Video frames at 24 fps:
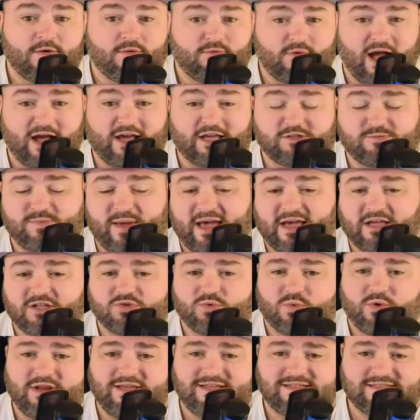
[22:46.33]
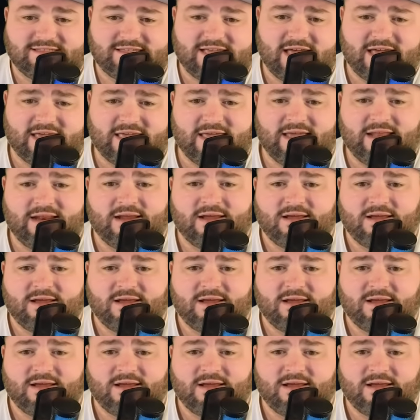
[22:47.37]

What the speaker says: Rockets back at 22nd.